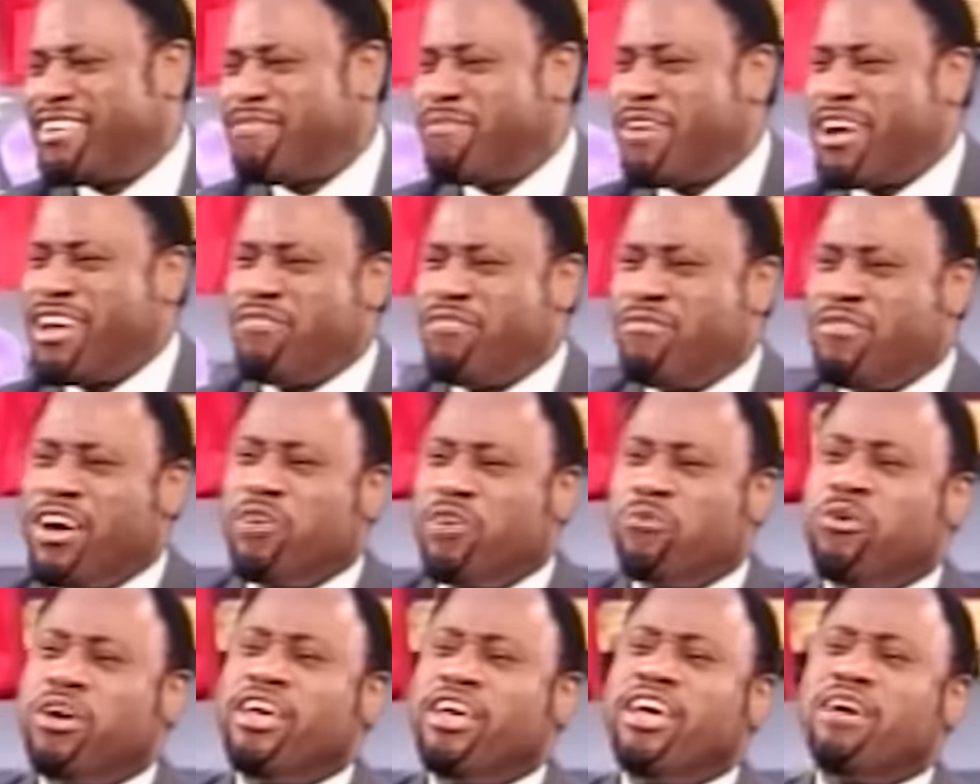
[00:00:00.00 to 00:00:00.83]
Matter of
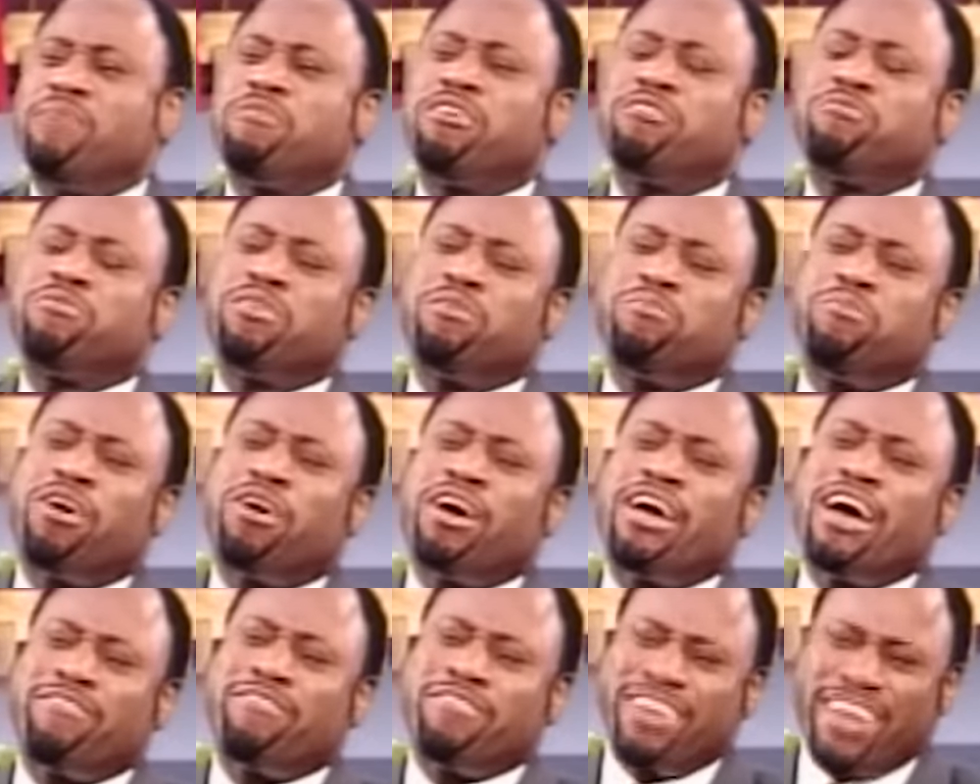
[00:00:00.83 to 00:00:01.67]
fact, we ain't hear much about the
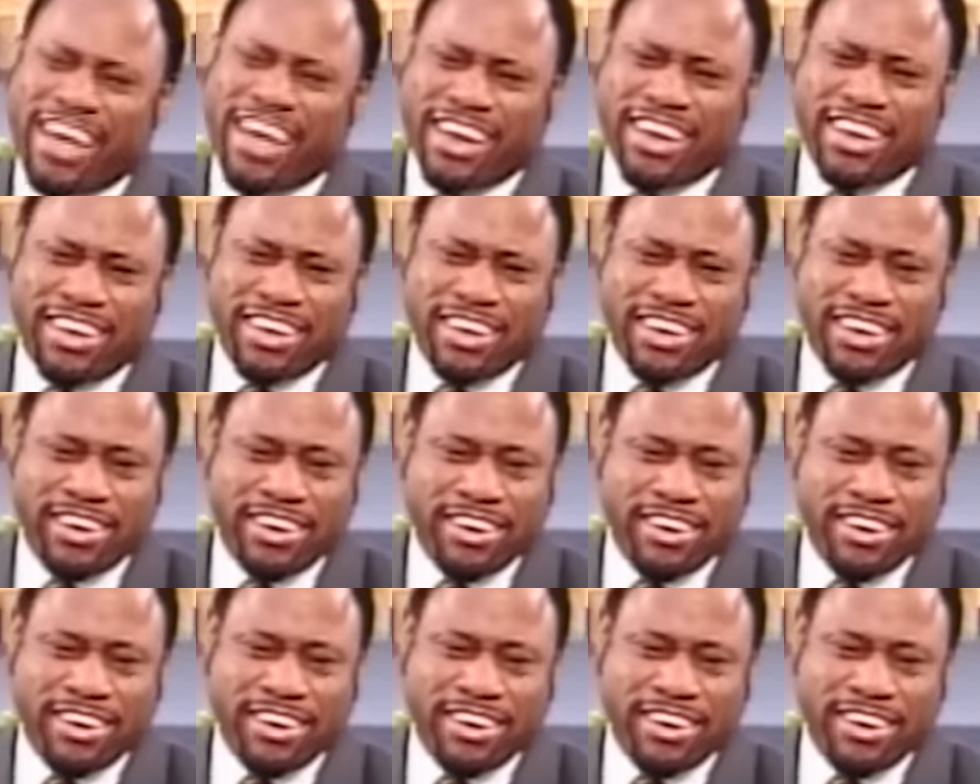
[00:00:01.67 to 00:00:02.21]
boy after that.